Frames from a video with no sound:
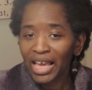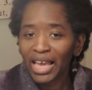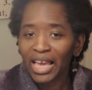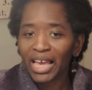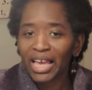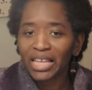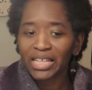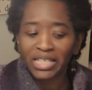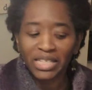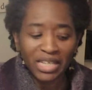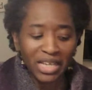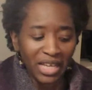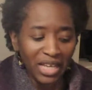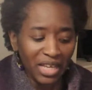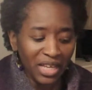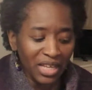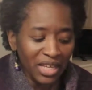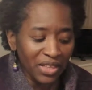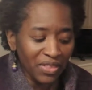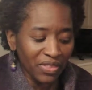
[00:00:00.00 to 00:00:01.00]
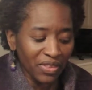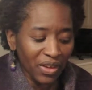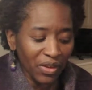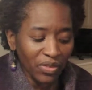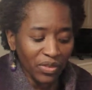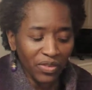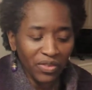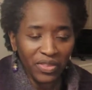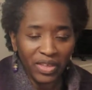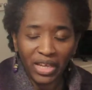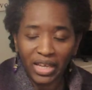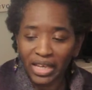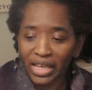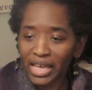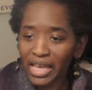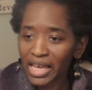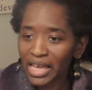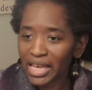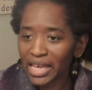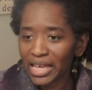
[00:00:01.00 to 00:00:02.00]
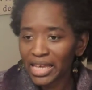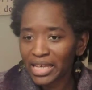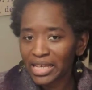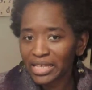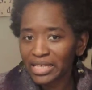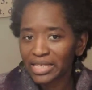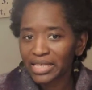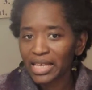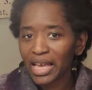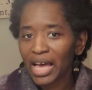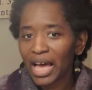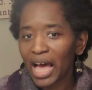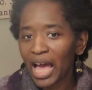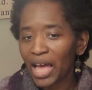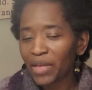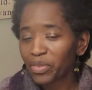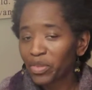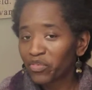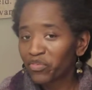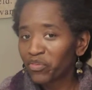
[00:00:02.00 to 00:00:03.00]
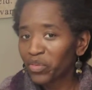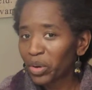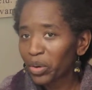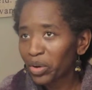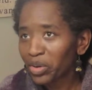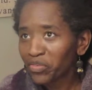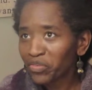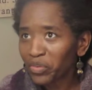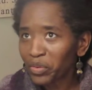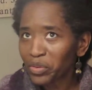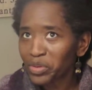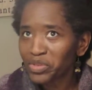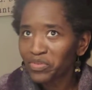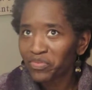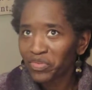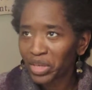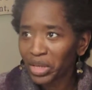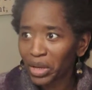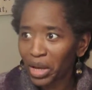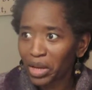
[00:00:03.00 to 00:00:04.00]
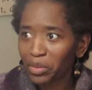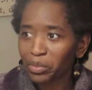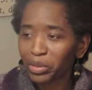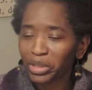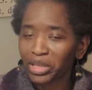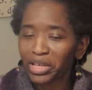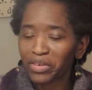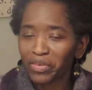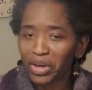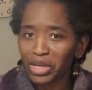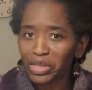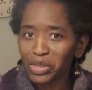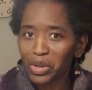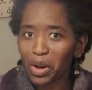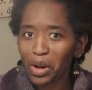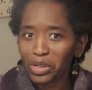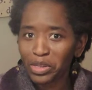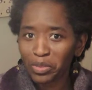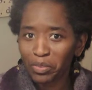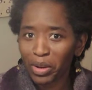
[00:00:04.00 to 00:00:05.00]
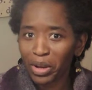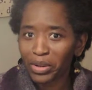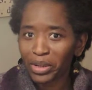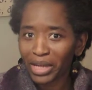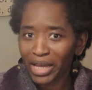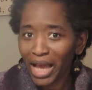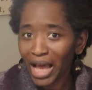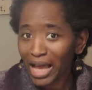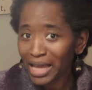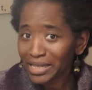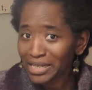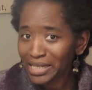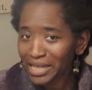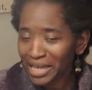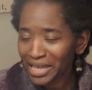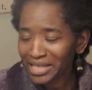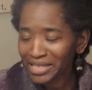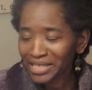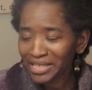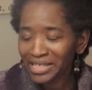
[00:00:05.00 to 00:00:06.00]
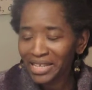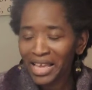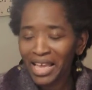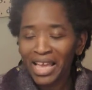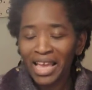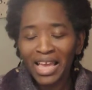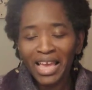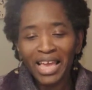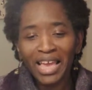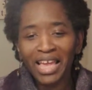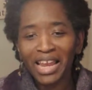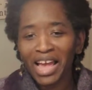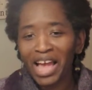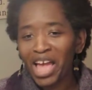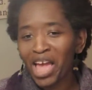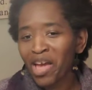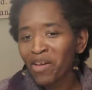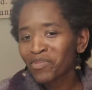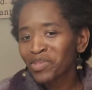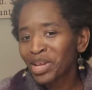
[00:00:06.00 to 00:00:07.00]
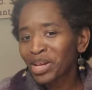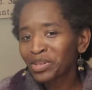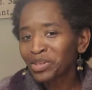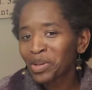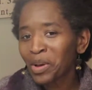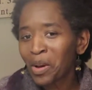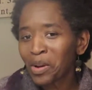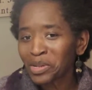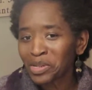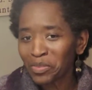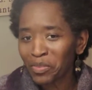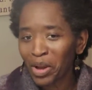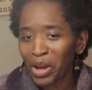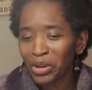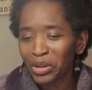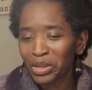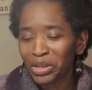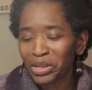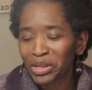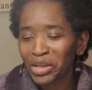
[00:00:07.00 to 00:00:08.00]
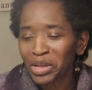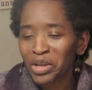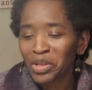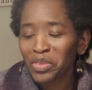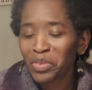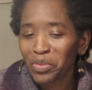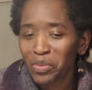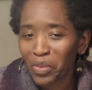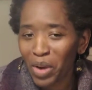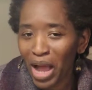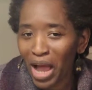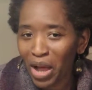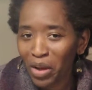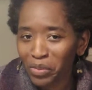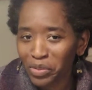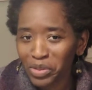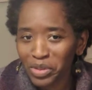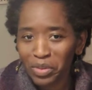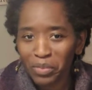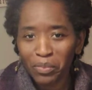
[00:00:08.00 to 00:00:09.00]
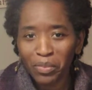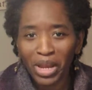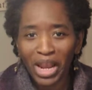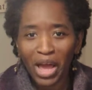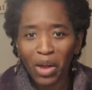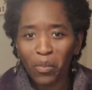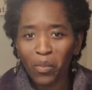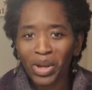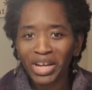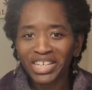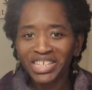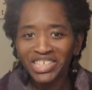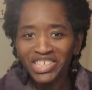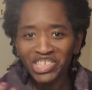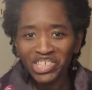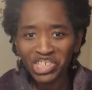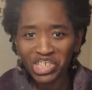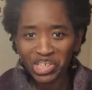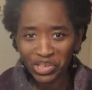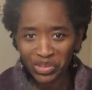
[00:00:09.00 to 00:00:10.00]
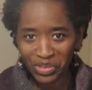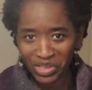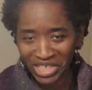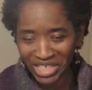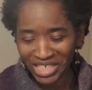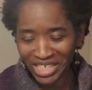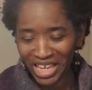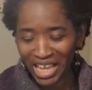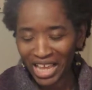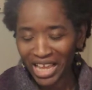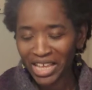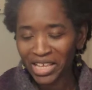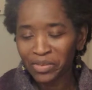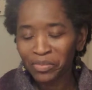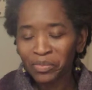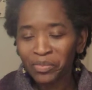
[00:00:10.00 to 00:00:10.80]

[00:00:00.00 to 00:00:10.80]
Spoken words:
And the other thing is, at the very first video, I believe I talked about a contest, and I have not talked about it throughout, but I wanted to share it today.